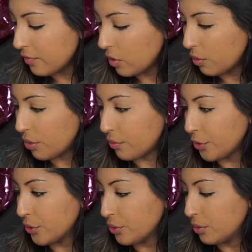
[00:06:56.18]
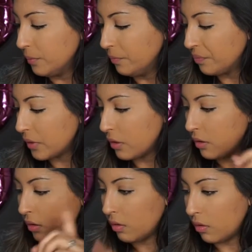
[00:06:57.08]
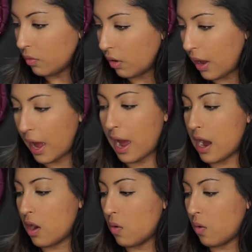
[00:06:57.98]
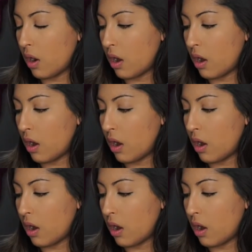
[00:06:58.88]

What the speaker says: of go through how